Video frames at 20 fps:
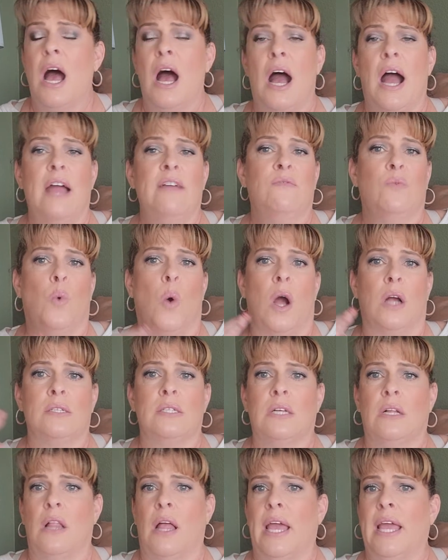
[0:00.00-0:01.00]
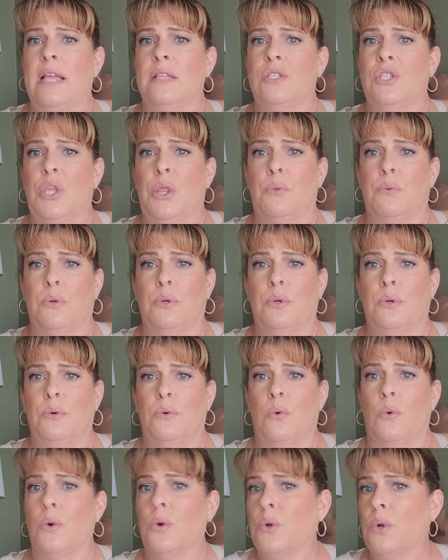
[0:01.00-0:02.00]
I've walked clients
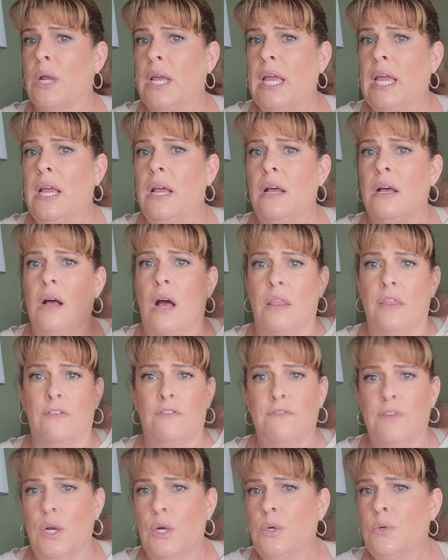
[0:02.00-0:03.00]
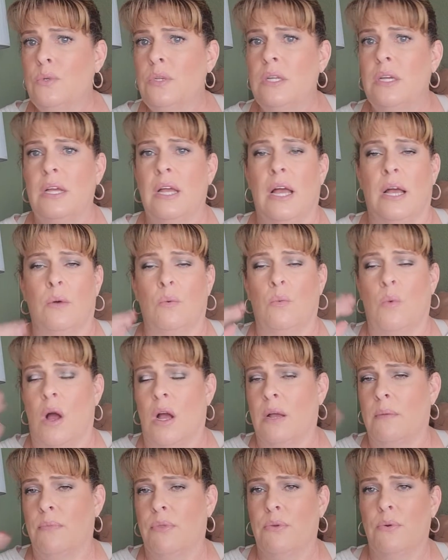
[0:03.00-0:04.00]
through ordering on the phone, walk
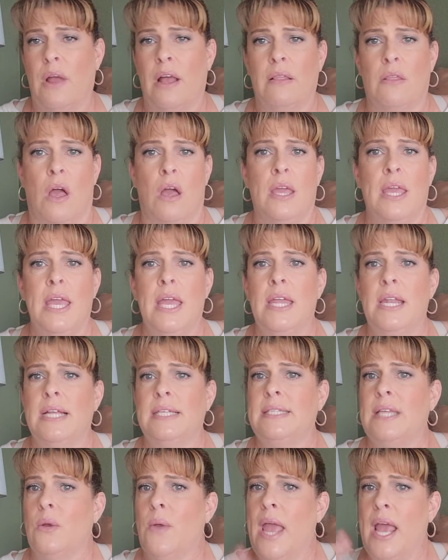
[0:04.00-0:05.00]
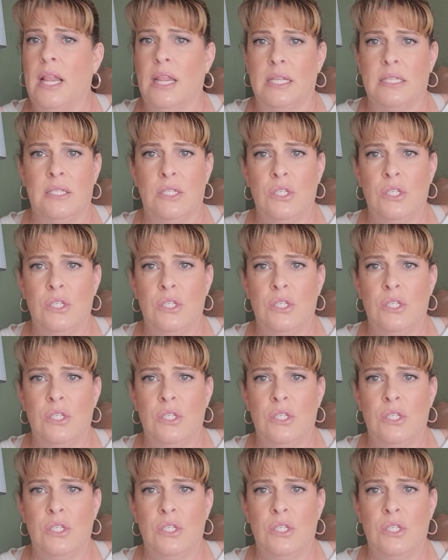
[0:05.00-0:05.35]
them through. I log in, I say, okay, let's